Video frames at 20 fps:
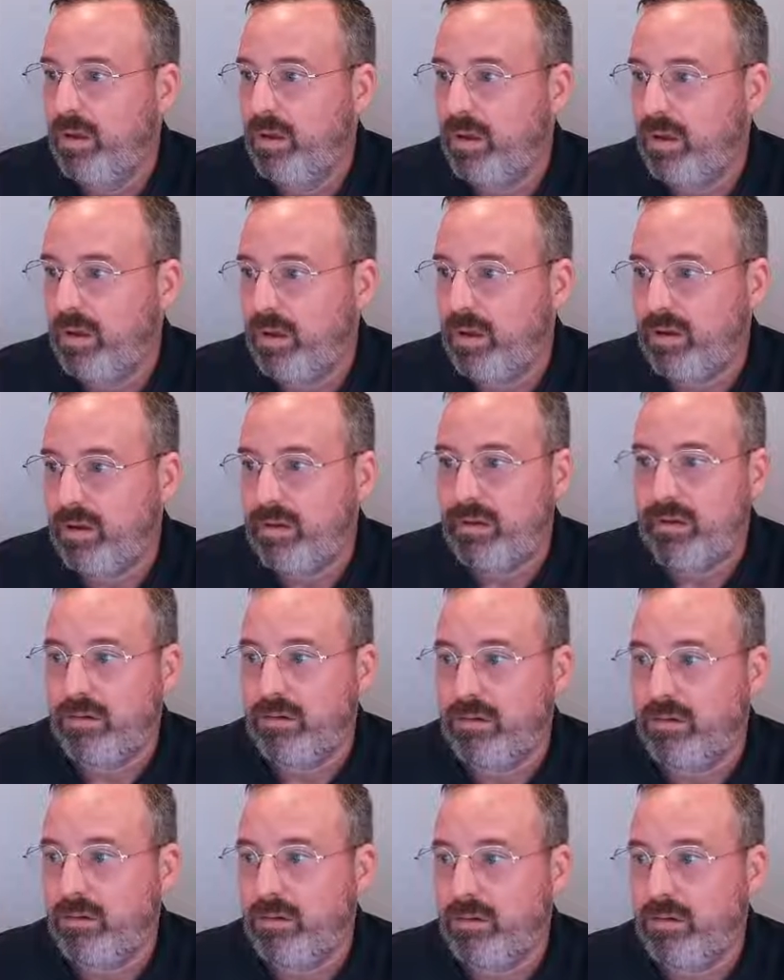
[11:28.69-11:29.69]
and
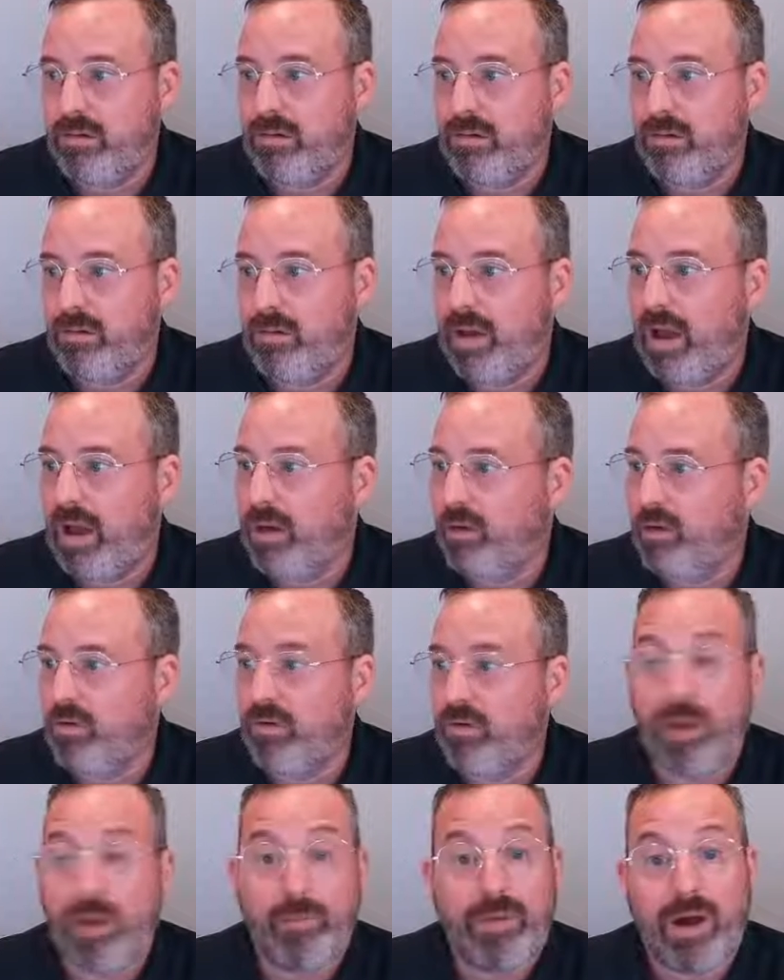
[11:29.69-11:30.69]
how to
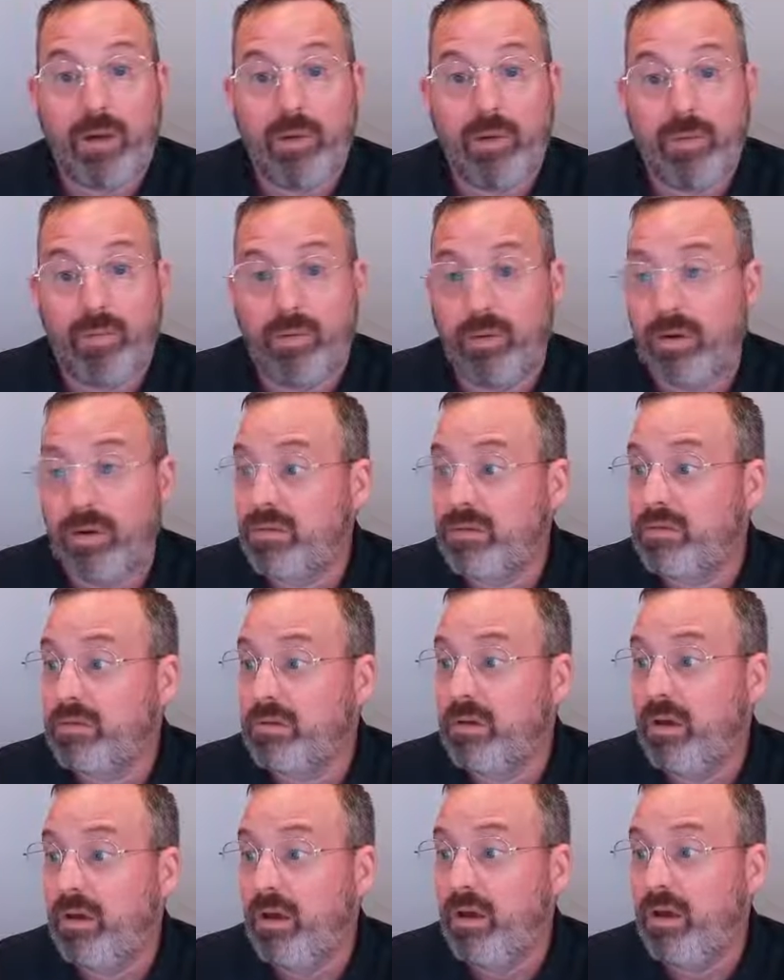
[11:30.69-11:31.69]
create PowerPoints.
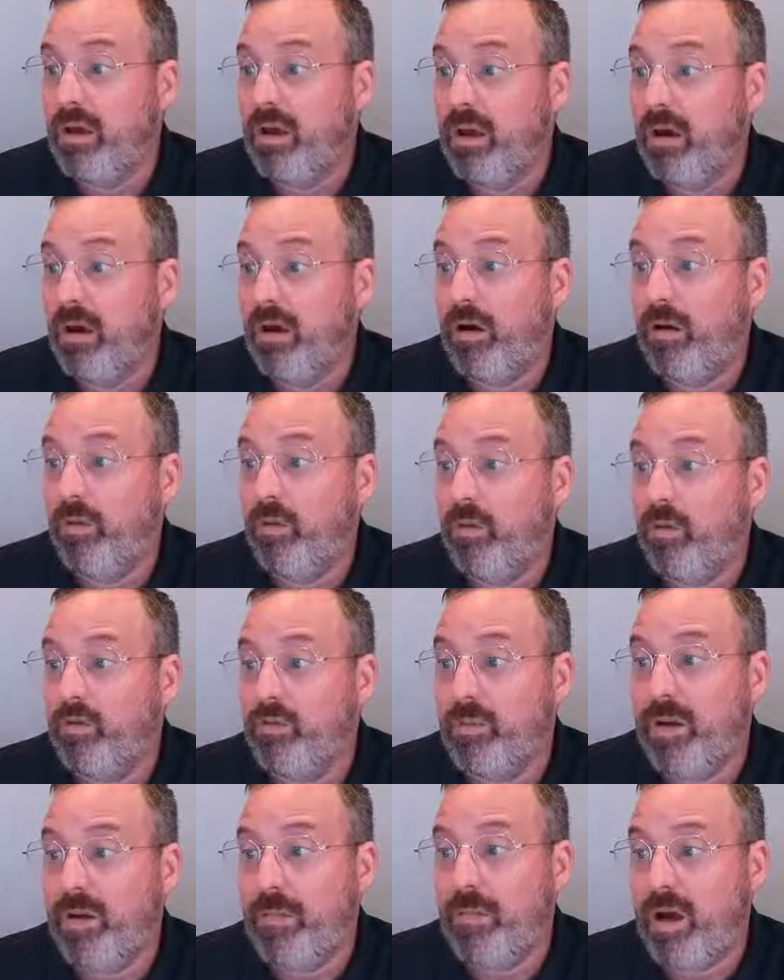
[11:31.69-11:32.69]
Those are
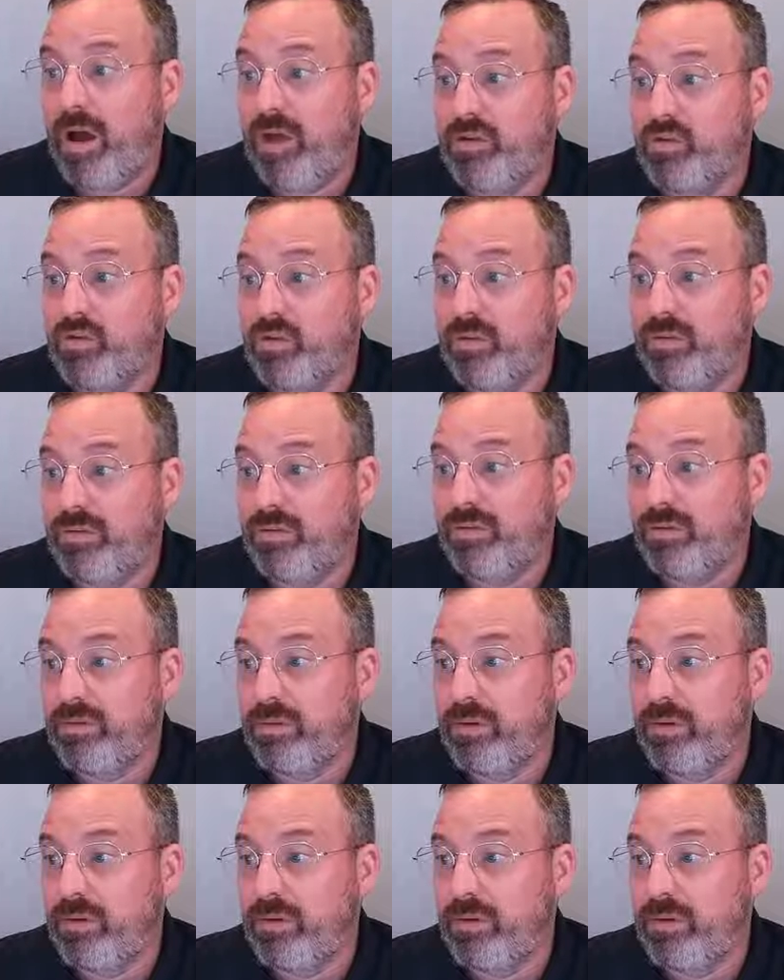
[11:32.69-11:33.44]
my modules.